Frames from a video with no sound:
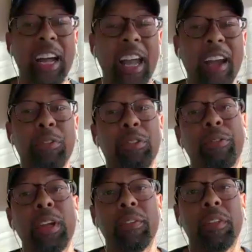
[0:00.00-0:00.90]
I have
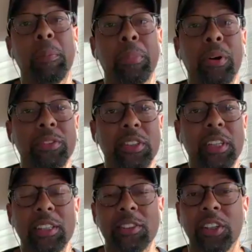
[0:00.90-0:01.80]
3 of them
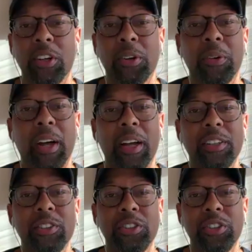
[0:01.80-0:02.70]
personally. So
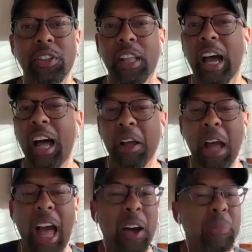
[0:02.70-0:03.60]

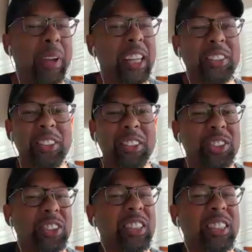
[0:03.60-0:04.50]
how many
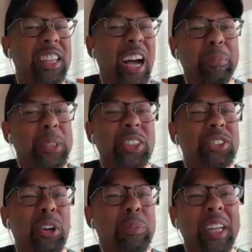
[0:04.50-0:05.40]
copies of
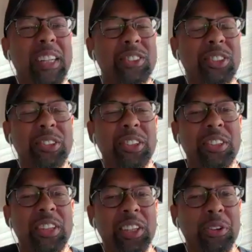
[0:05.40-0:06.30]
Terminator 2 do you
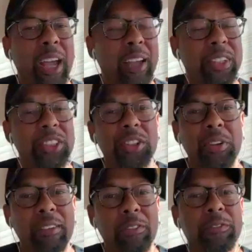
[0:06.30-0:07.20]
think you have? And do you
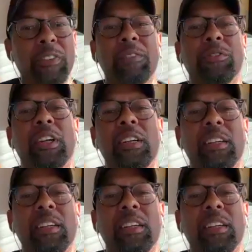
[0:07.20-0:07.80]
have a favorite?